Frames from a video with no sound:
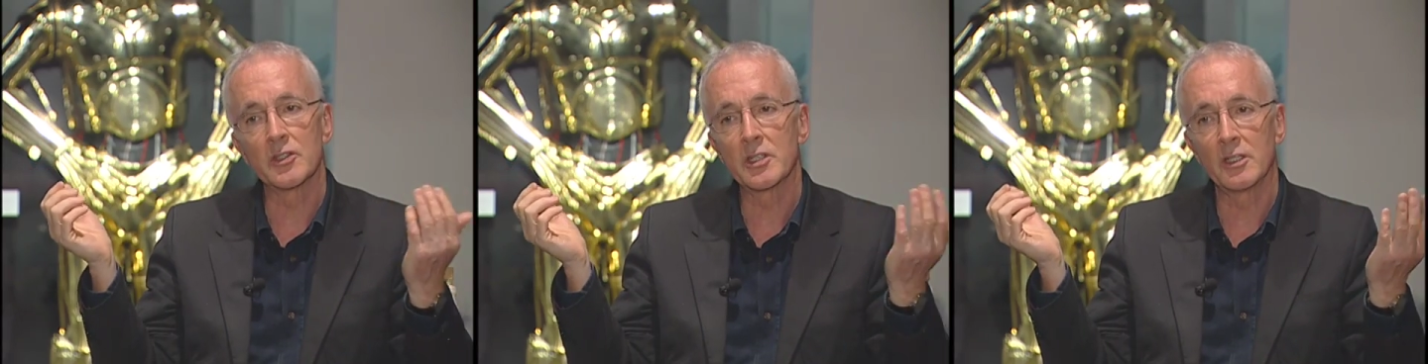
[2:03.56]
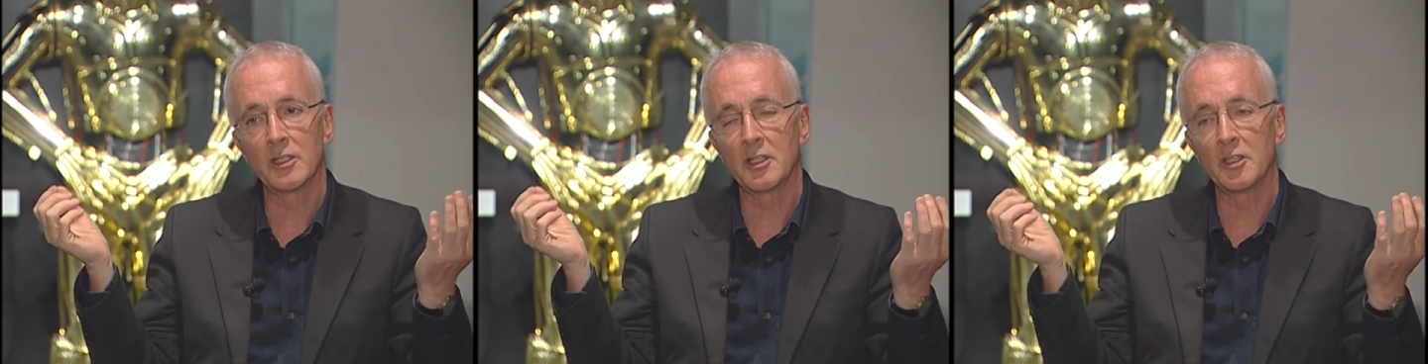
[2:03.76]

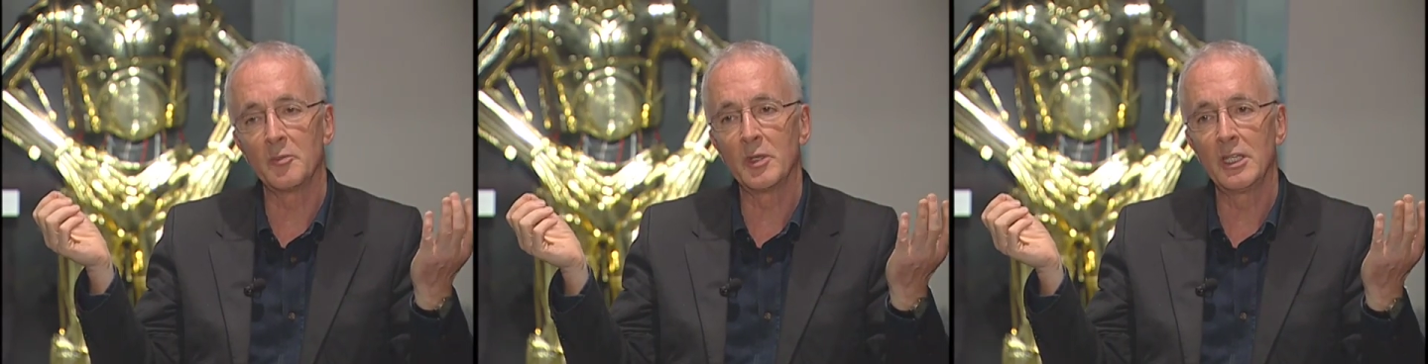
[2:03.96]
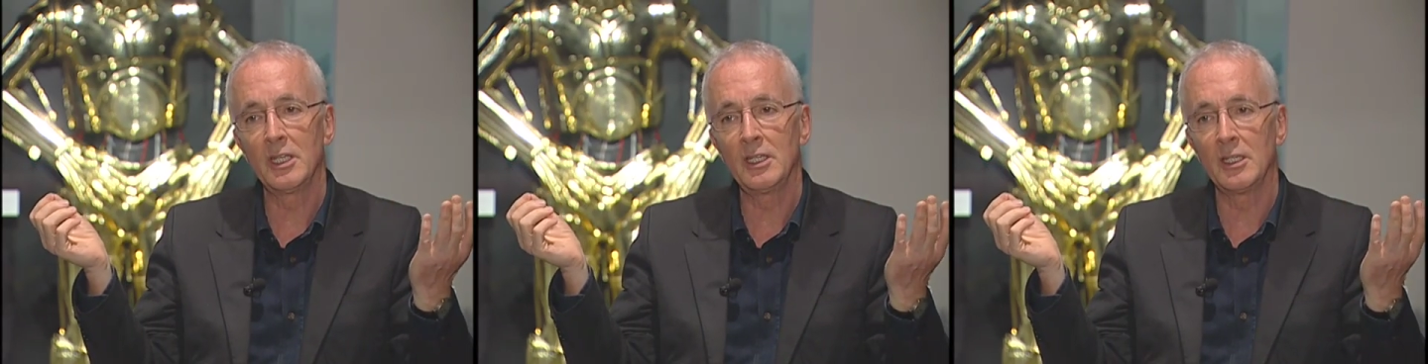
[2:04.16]
Certainly at the
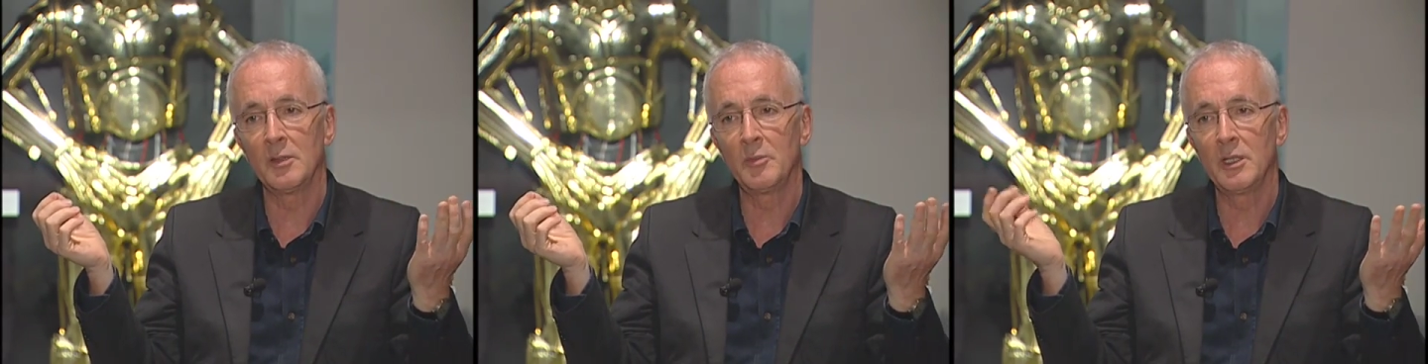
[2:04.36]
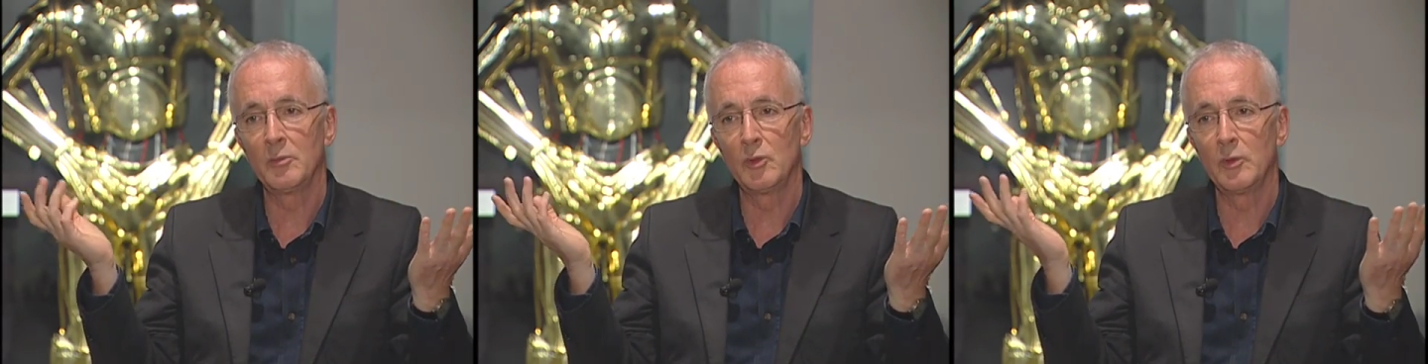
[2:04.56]
beginning,
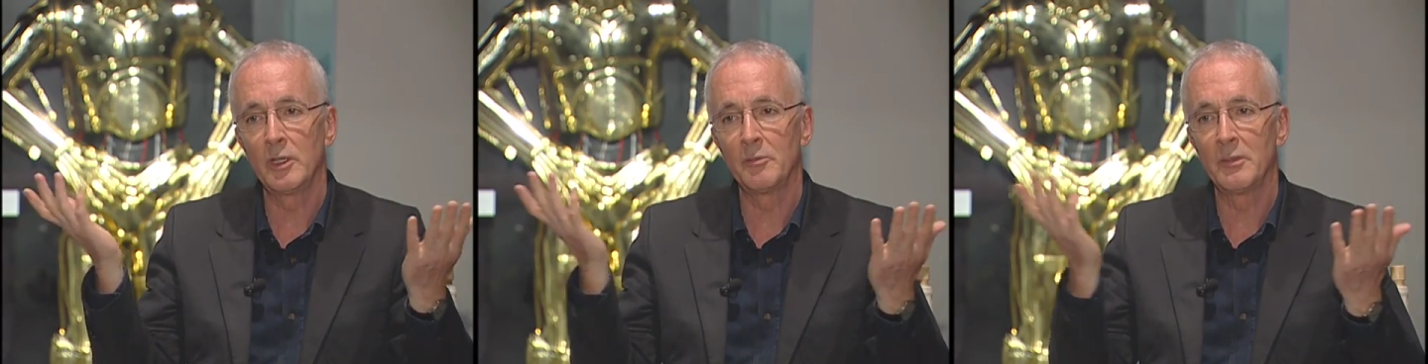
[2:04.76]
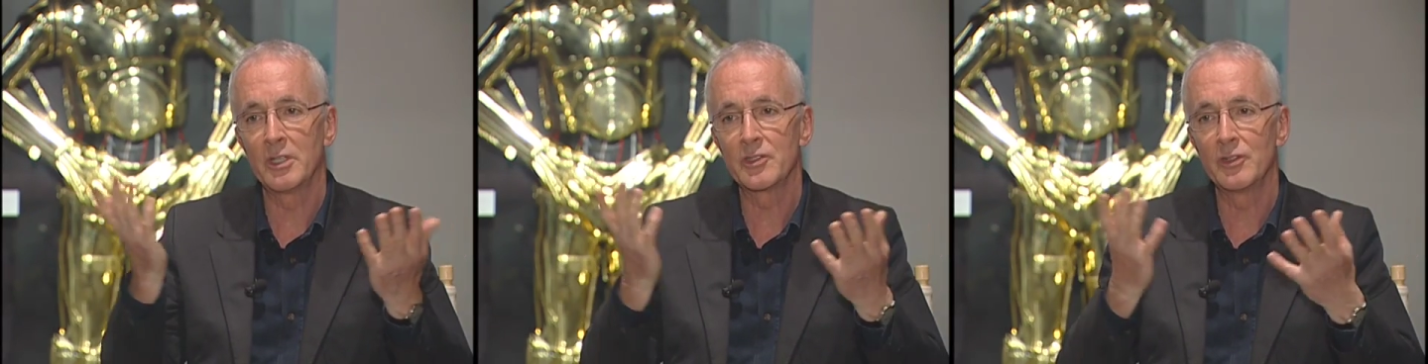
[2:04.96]
people
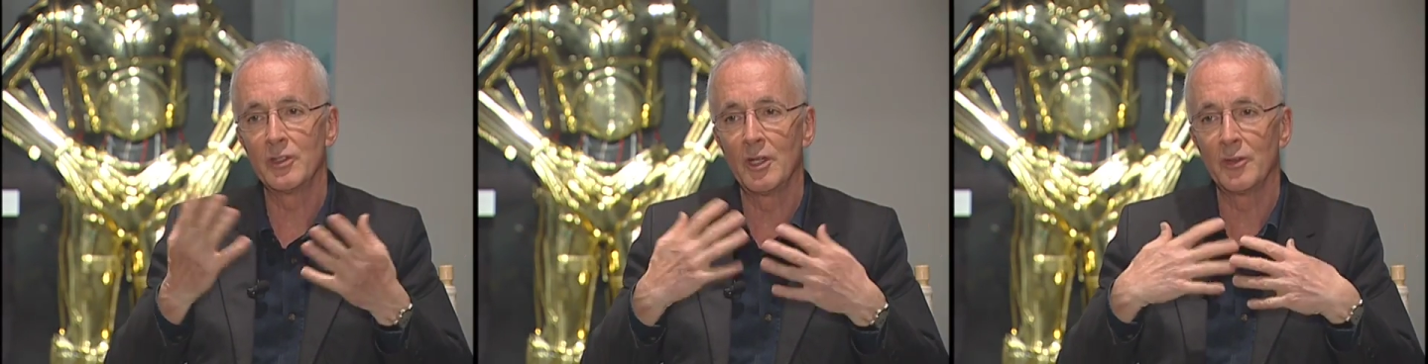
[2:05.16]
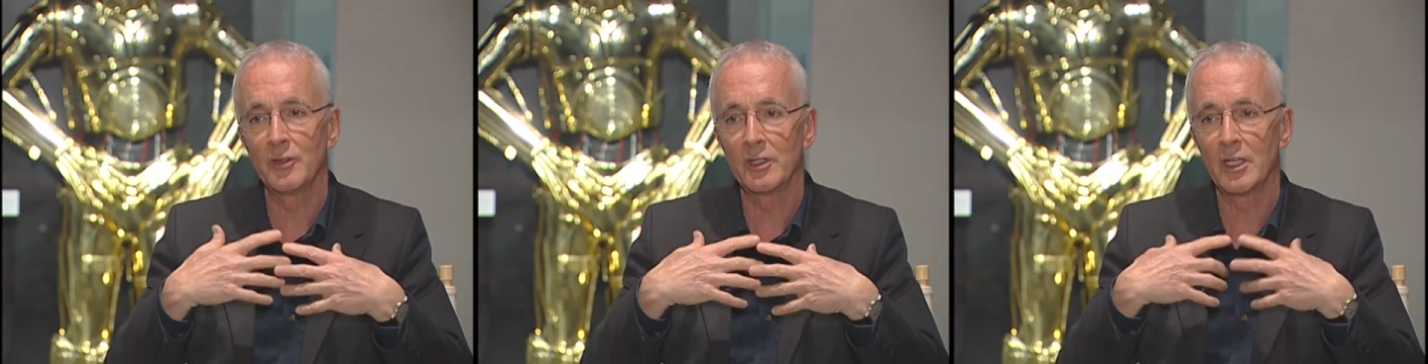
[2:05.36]
weren't meant to
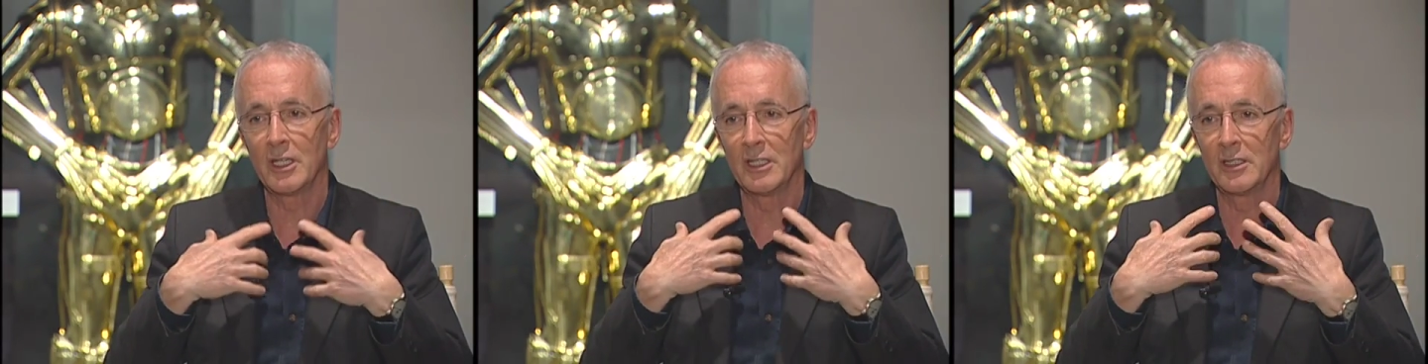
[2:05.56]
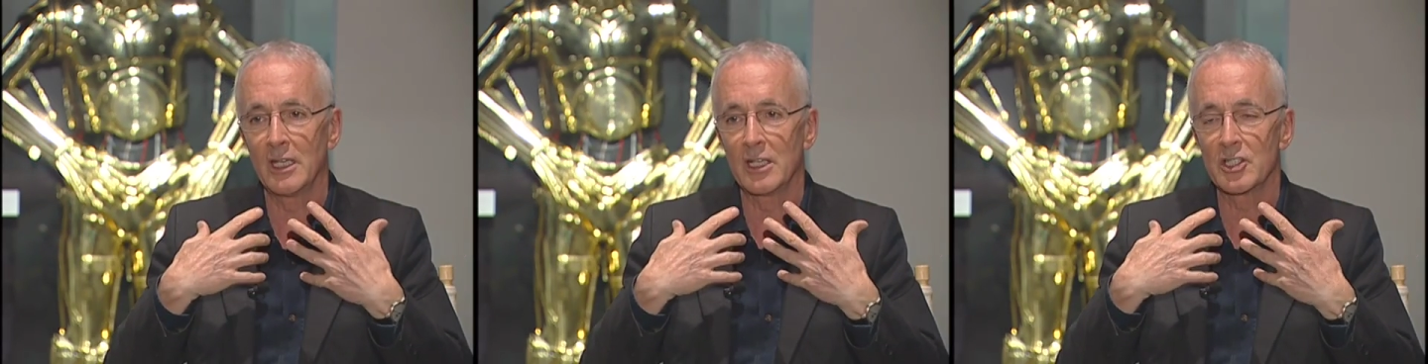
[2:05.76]
know that I
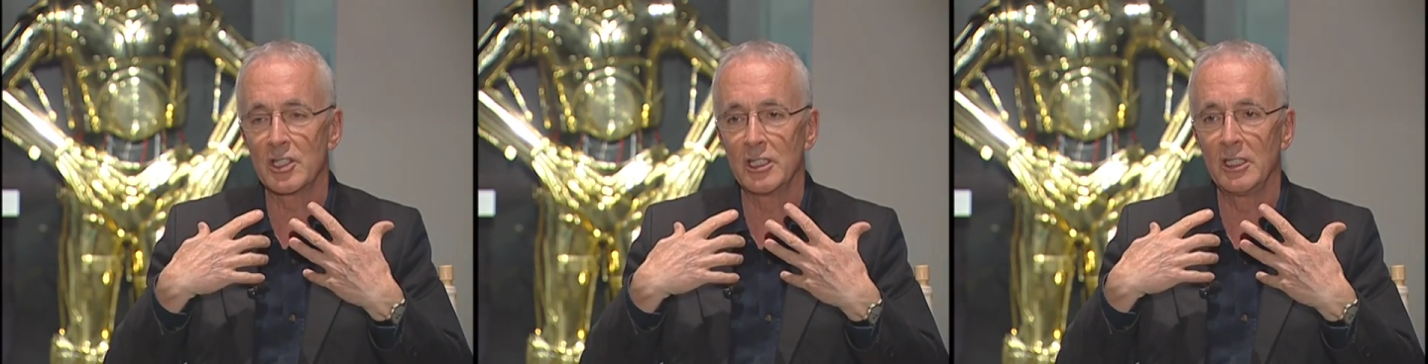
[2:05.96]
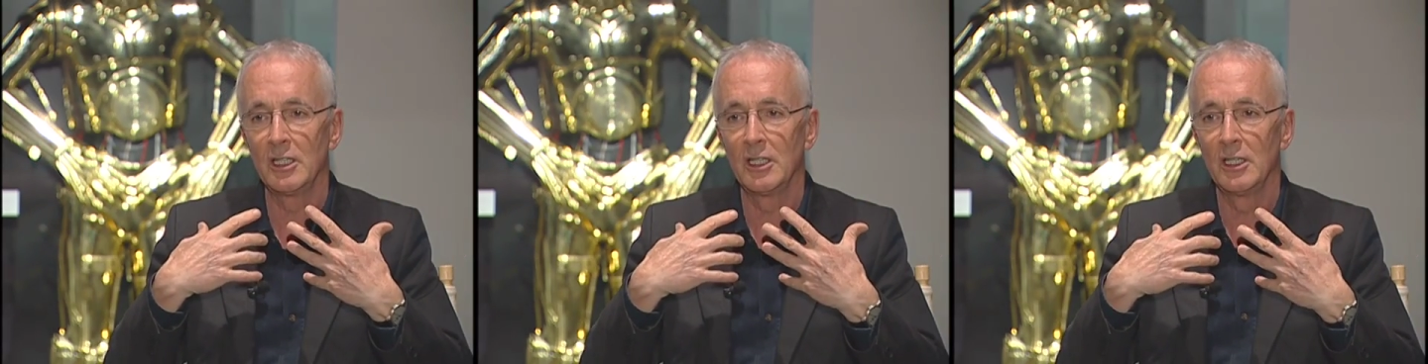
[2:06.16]
had
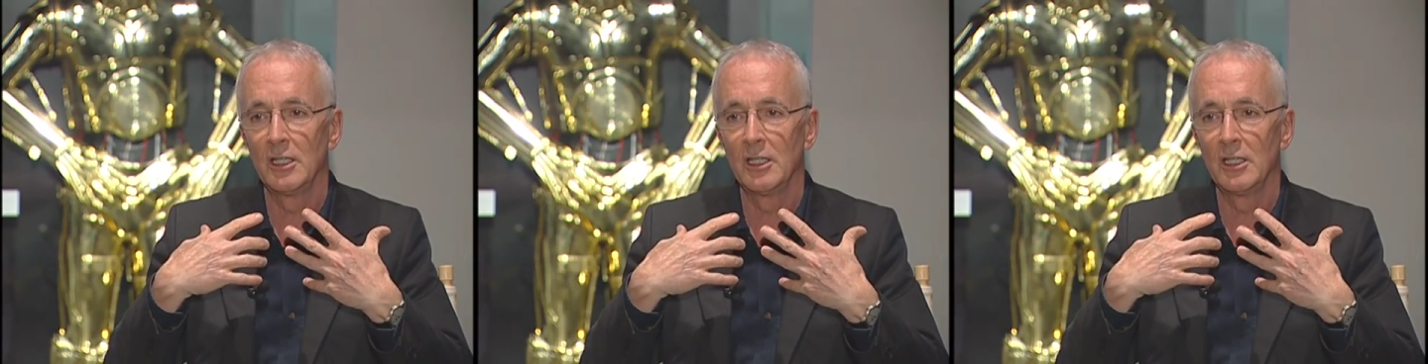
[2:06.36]
actually